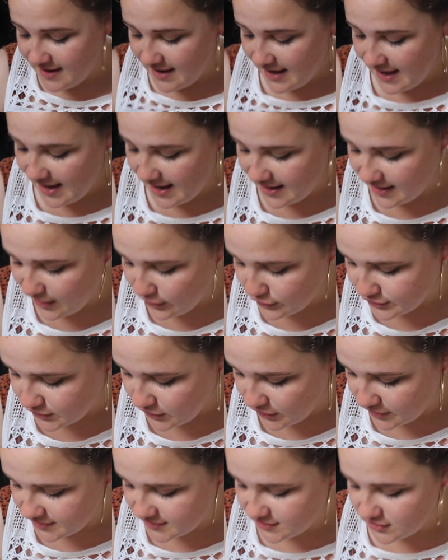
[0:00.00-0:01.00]
And I also
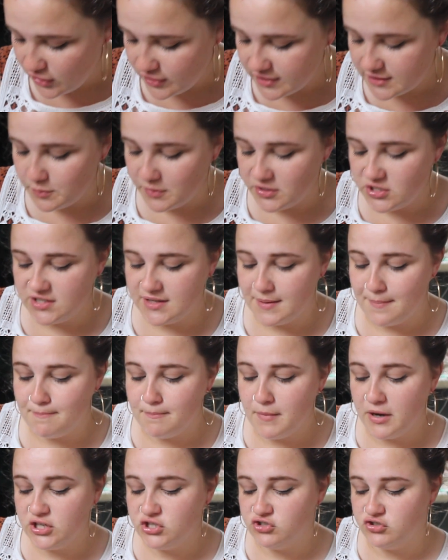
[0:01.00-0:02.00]
got a sauce, which is a
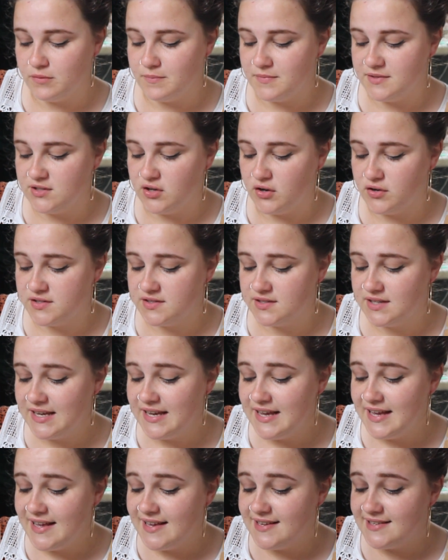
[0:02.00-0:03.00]
mushroom sauce,
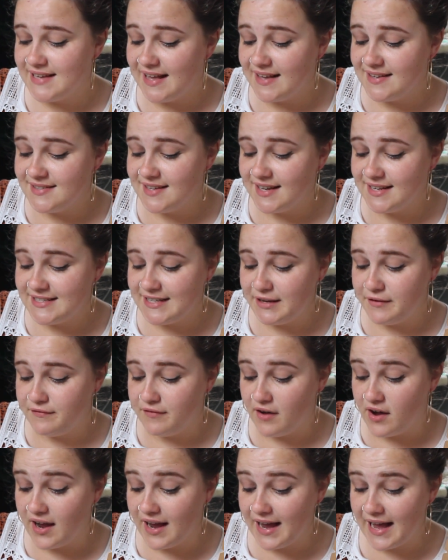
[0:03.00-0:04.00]
salsa de
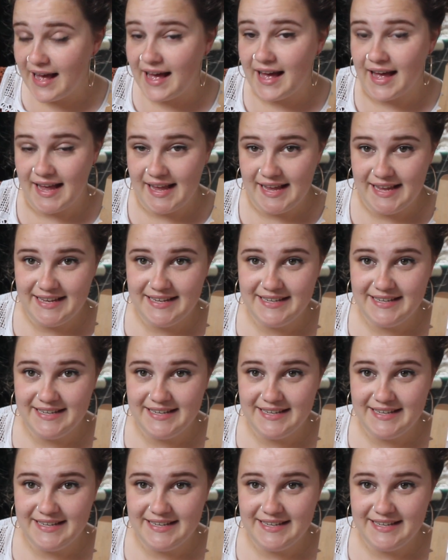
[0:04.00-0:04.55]
fungi.